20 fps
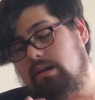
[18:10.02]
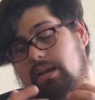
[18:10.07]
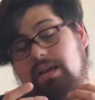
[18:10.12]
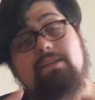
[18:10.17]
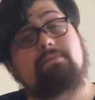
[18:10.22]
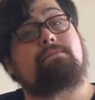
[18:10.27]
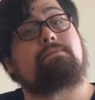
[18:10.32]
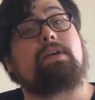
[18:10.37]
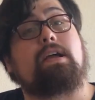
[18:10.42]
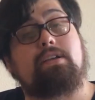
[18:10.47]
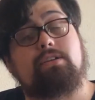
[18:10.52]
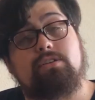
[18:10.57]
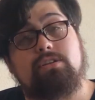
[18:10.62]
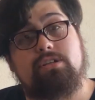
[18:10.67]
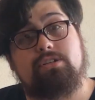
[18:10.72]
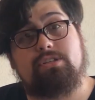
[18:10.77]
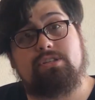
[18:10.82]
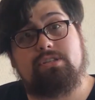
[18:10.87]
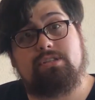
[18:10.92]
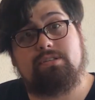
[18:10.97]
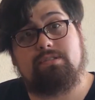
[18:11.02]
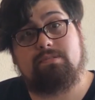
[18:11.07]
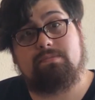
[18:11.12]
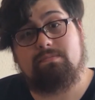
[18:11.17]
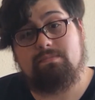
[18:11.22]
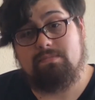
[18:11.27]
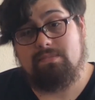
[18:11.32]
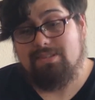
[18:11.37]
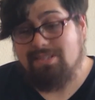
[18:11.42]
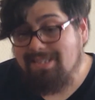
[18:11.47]
Infectious.
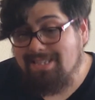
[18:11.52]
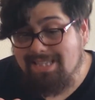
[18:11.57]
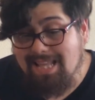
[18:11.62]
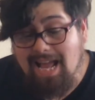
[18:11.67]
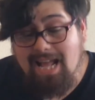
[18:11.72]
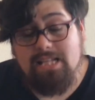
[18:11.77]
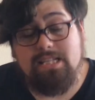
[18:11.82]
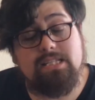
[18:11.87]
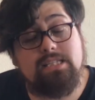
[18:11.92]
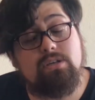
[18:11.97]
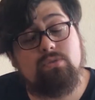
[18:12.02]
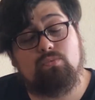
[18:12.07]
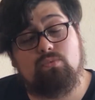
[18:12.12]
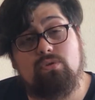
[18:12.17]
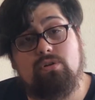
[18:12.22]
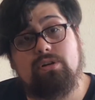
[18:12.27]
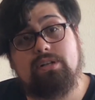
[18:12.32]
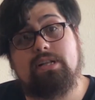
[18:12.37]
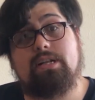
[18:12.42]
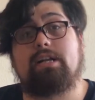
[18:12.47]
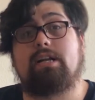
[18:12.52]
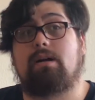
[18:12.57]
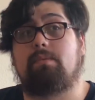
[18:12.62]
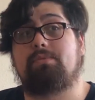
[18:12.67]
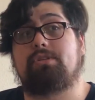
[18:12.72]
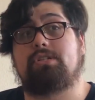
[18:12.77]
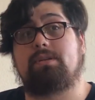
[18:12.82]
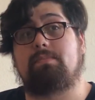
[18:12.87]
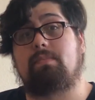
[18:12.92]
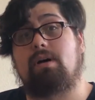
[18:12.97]
That's the word that
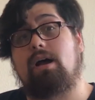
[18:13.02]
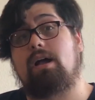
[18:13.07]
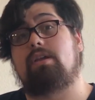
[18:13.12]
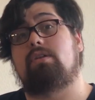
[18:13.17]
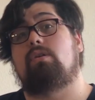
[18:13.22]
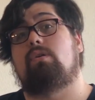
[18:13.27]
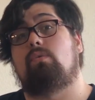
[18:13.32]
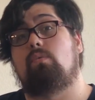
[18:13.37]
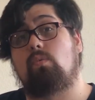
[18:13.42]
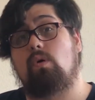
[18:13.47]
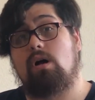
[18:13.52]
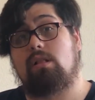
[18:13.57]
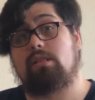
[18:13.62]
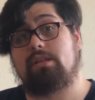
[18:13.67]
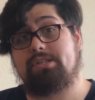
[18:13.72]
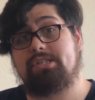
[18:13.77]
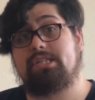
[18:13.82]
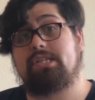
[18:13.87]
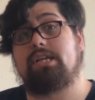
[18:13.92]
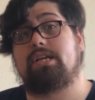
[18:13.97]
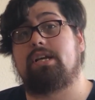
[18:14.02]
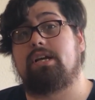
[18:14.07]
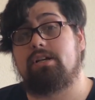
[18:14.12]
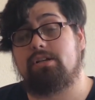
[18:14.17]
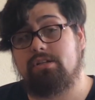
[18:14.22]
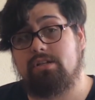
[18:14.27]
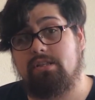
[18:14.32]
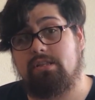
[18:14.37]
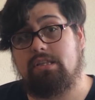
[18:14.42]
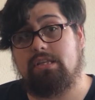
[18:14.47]
comes to mind while listening
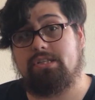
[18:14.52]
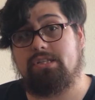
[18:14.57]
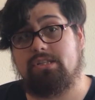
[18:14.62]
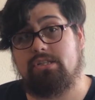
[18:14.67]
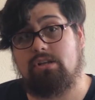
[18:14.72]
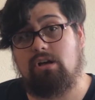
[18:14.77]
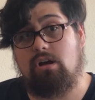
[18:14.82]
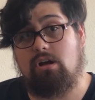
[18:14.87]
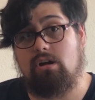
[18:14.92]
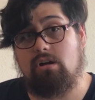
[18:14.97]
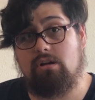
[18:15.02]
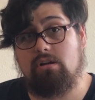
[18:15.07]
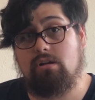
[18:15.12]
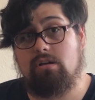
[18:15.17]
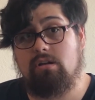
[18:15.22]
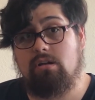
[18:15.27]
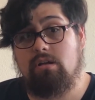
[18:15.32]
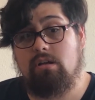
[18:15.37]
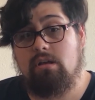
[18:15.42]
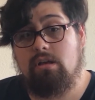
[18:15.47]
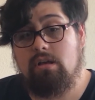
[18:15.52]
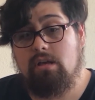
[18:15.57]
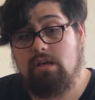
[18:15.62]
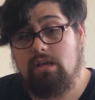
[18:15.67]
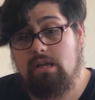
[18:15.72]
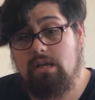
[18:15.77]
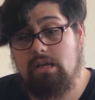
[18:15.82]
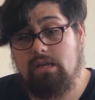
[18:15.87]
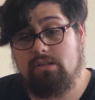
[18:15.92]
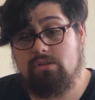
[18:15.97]
to this song.
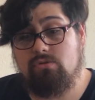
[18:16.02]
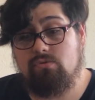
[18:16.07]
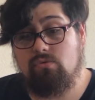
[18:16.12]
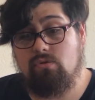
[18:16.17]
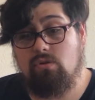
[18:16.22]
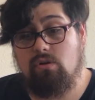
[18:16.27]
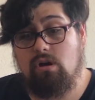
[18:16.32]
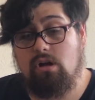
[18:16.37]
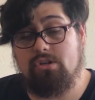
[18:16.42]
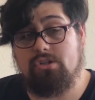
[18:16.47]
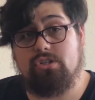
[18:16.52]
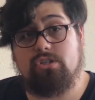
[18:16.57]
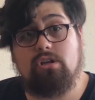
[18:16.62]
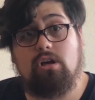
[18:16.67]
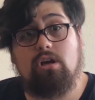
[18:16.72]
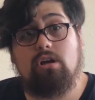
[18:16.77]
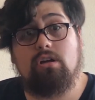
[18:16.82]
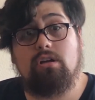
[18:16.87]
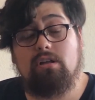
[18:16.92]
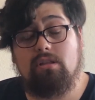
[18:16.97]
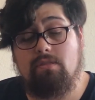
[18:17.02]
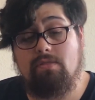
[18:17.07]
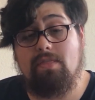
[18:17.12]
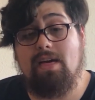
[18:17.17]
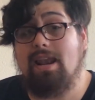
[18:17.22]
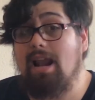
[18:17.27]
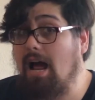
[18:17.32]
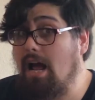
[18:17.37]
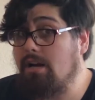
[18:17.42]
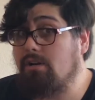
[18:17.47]
It's a song
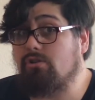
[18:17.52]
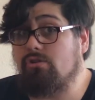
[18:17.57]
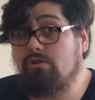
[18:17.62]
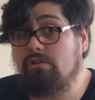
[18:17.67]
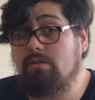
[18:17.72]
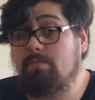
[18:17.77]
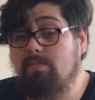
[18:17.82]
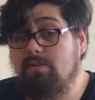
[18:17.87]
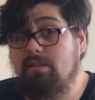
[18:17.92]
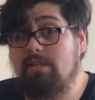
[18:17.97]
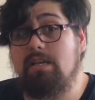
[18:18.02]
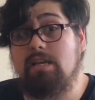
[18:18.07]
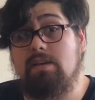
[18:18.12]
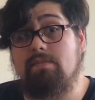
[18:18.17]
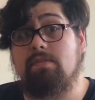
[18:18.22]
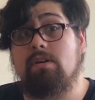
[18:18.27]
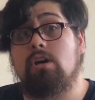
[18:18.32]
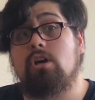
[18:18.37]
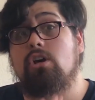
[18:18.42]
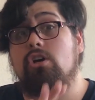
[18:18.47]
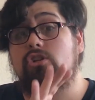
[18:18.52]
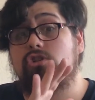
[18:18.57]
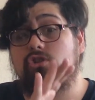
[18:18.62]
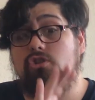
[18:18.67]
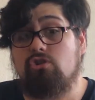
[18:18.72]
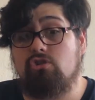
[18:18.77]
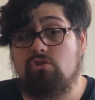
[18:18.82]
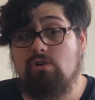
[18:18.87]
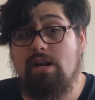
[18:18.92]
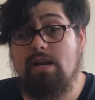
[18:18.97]
that I truly believe
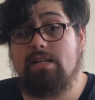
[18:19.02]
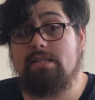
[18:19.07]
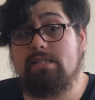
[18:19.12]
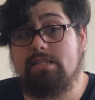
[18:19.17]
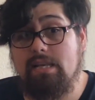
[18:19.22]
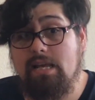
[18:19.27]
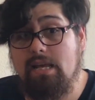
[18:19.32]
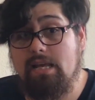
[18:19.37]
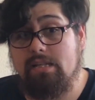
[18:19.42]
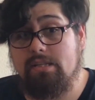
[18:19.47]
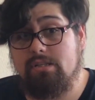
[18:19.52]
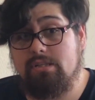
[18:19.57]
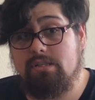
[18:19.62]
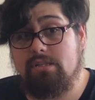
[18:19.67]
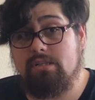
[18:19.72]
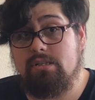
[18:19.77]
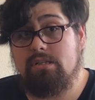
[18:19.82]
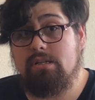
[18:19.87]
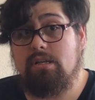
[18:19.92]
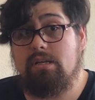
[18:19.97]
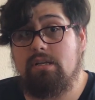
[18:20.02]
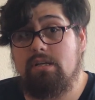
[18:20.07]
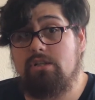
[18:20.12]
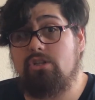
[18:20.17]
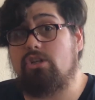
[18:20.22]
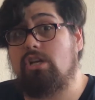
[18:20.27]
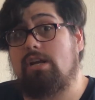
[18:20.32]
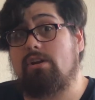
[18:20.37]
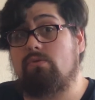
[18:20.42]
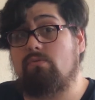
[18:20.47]
transcends
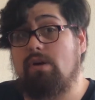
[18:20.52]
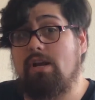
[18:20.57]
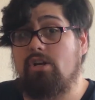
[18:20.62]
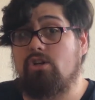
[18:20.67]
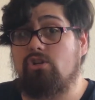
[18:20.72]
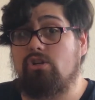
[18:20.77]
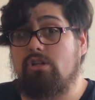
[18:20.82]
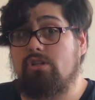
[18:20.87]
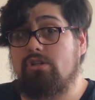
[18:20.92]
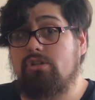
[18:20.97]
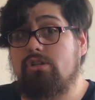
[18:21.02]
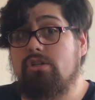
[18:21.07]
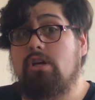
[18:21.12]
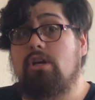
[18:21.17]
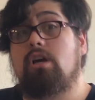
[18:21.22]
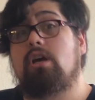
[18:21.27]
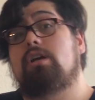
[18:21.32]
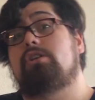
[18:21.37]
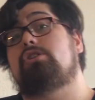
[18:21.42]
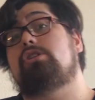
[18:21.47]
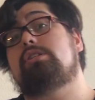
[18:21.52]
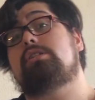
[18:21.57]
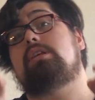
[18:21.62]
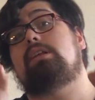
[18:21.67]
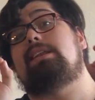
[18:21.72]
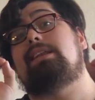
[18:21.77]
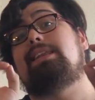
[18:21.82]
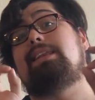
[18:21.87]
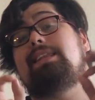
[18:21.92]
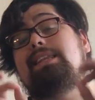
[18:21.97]
generations.
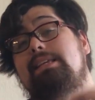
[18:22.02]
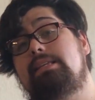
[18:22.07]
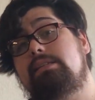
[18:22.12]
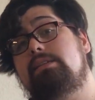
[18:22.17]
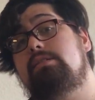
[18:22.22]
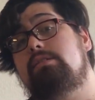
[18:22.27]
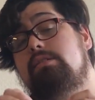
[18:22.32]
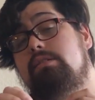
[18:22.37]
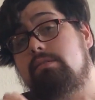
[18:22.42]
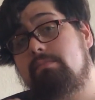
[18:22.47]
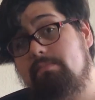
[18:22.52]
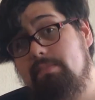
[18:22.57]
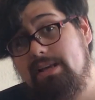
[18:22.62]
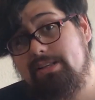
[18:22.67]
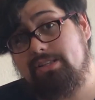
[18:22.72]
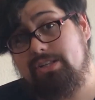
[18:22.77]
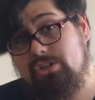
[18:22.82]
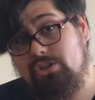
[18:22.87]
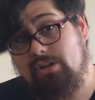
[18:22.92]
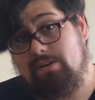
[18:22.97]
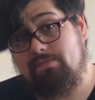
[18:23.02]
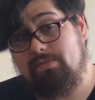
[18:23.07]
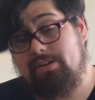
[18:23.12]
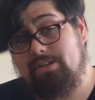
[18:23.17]
Just listen to the message of